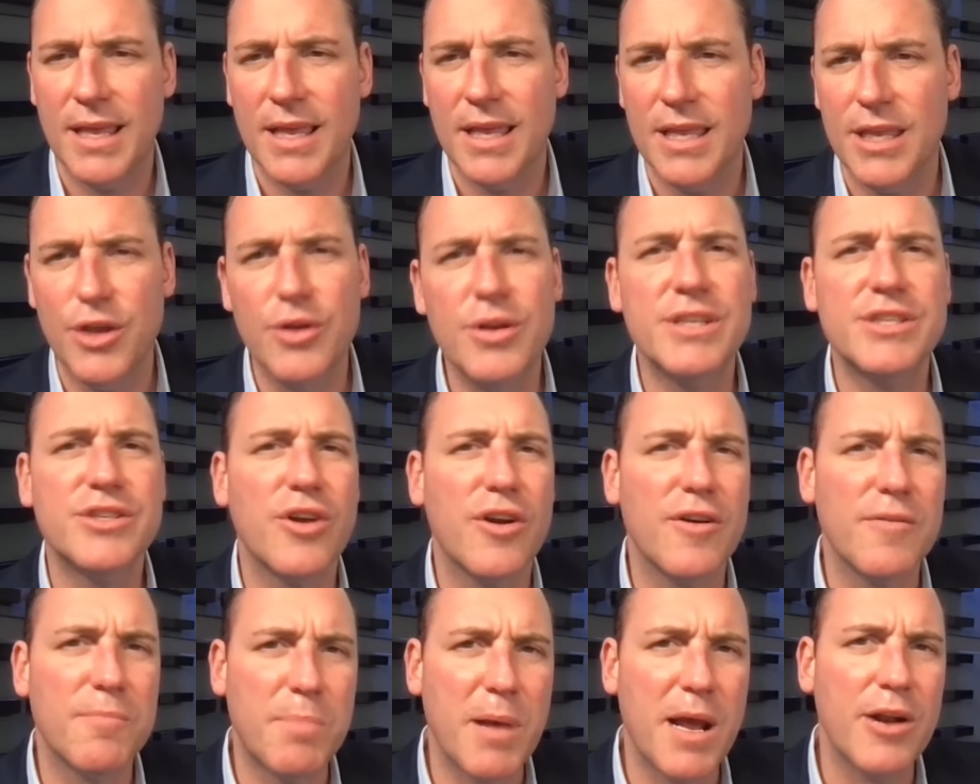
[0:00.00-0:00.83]
You
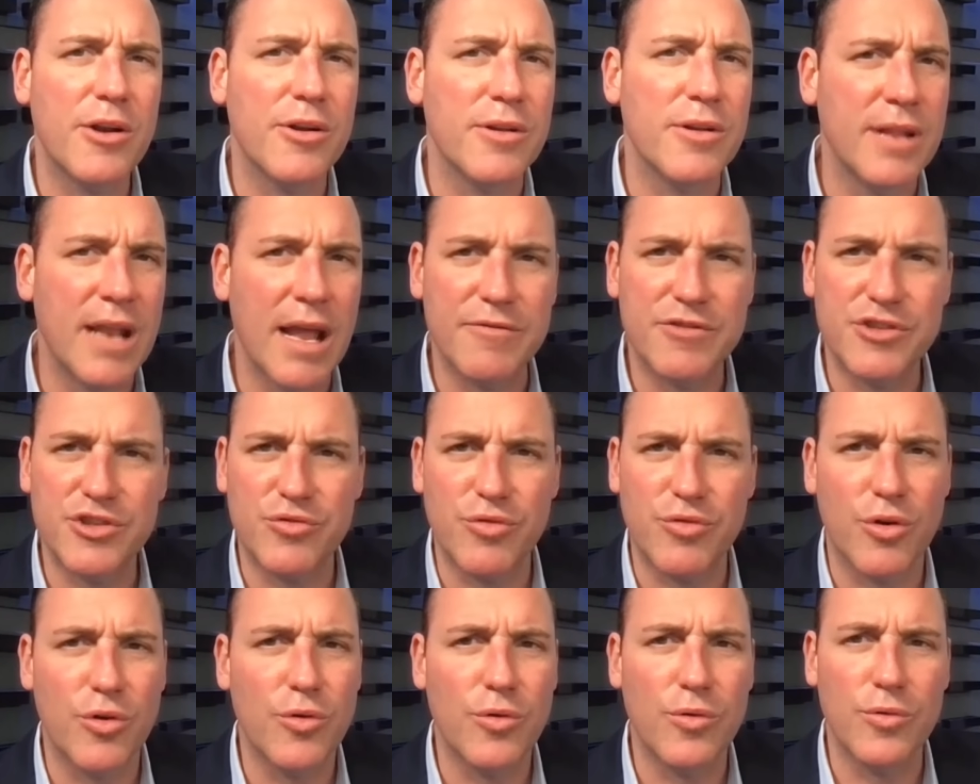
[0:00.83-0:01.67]
deserve better than that
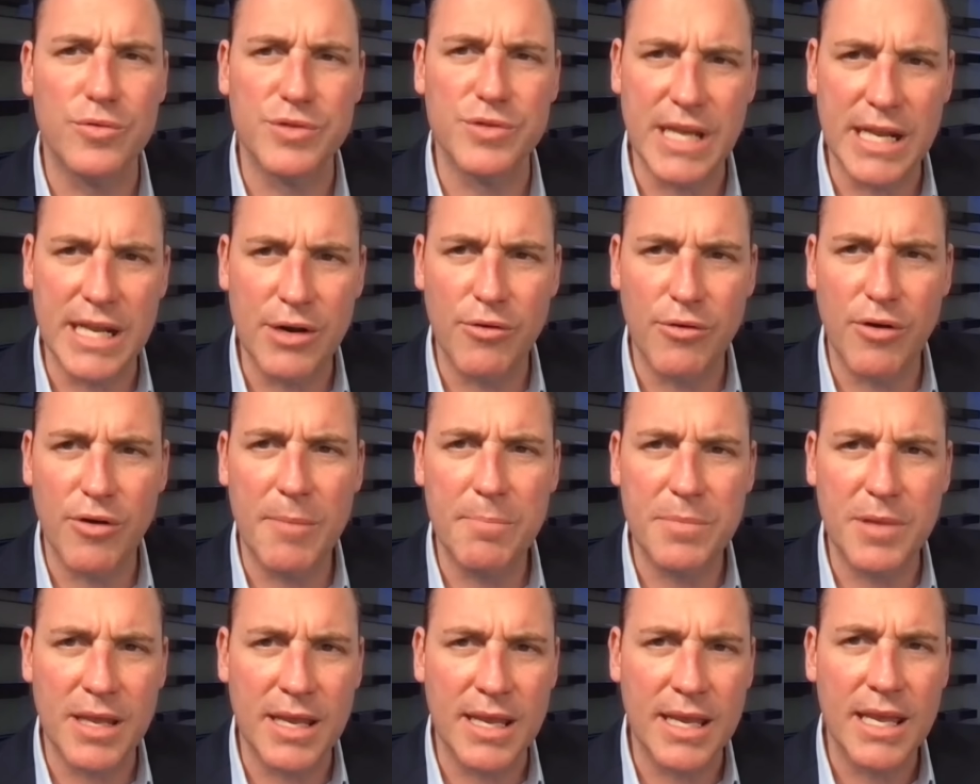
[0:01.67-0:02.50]
trolls
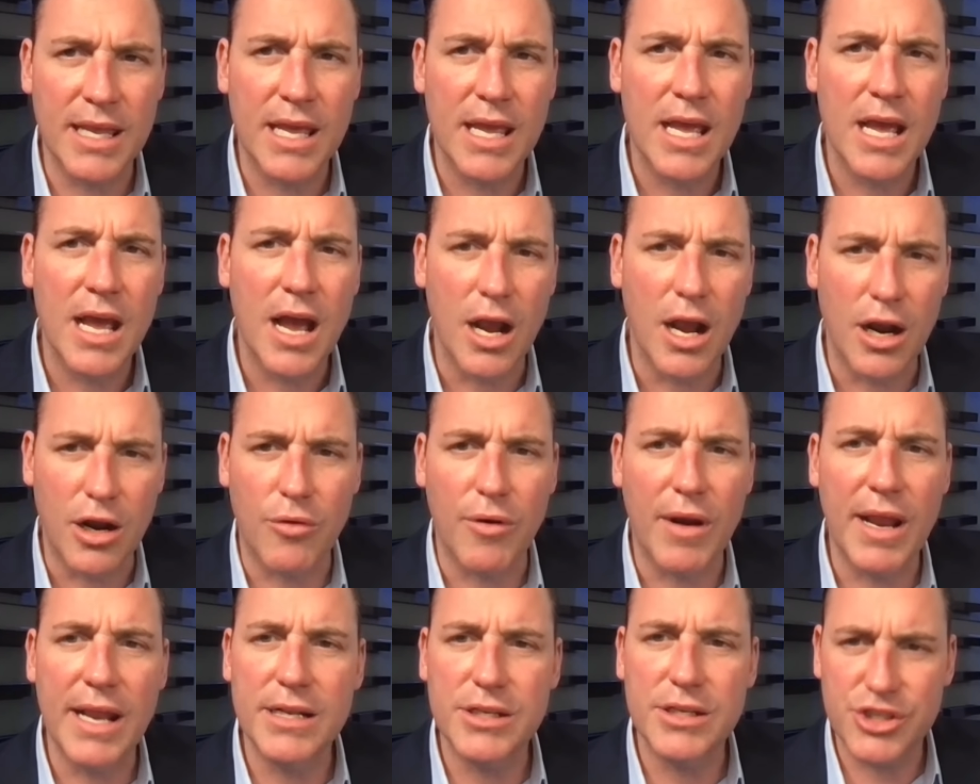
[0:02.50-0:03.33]
interrupting a
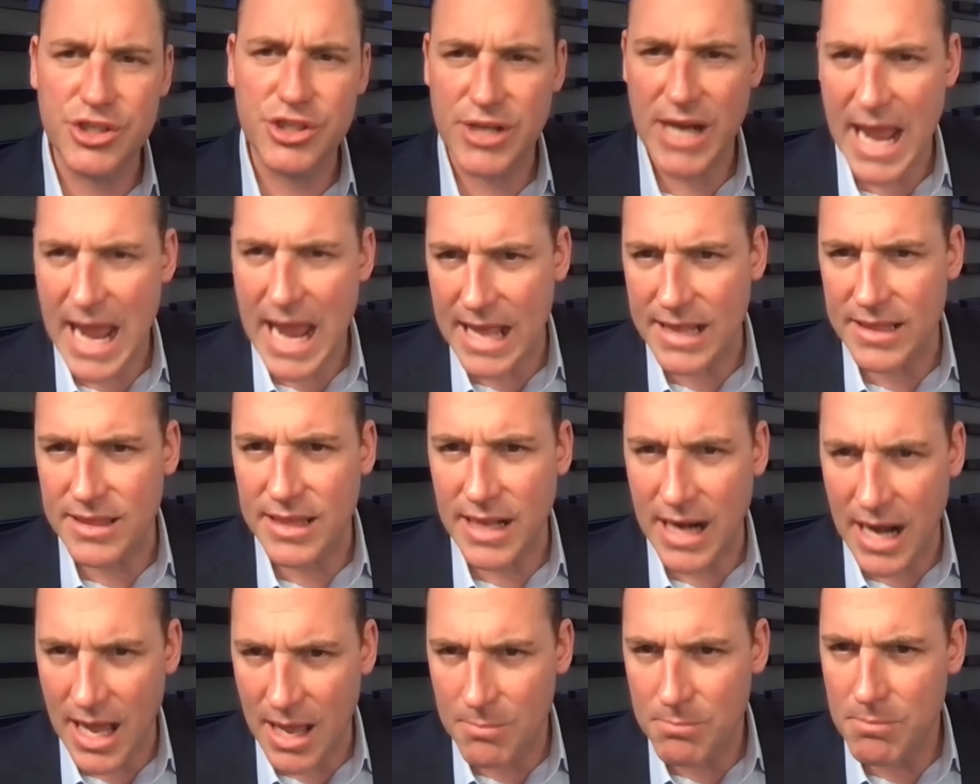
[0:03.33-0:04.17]
great chat
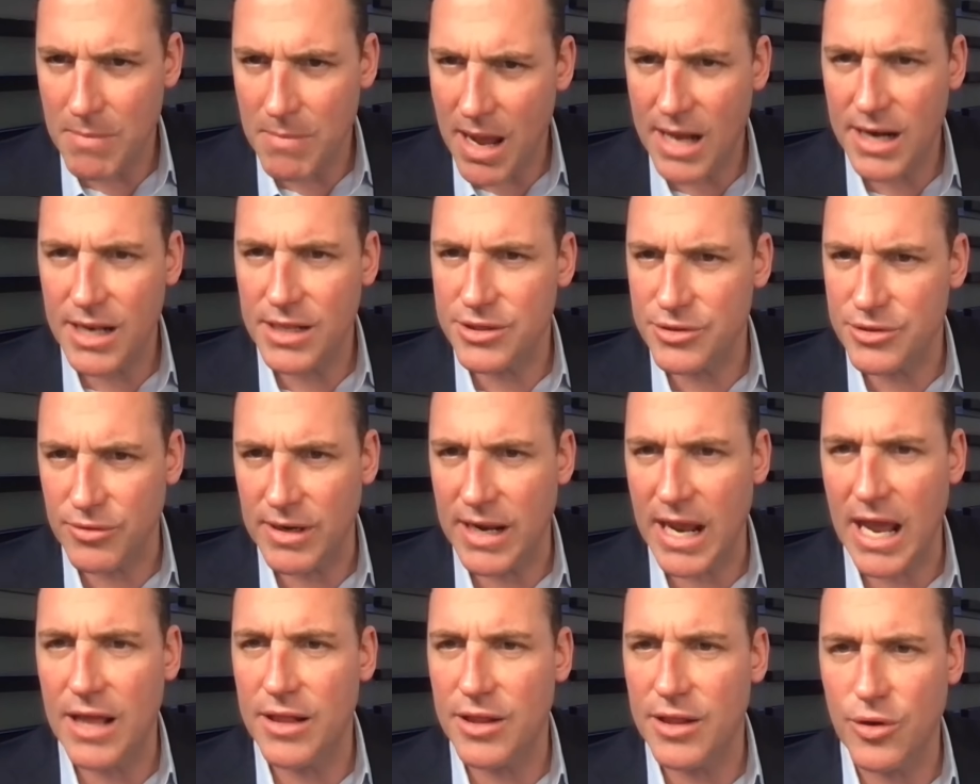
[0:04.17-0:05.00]
that I'm monitoring
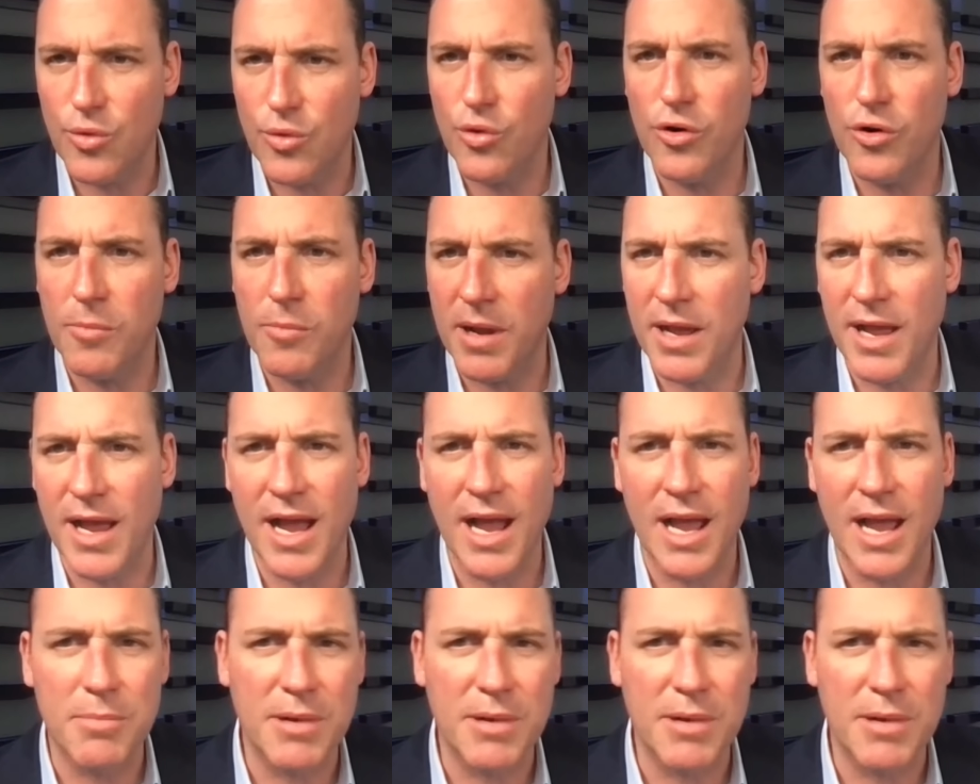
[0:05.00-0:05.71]
out of the corner of my eye.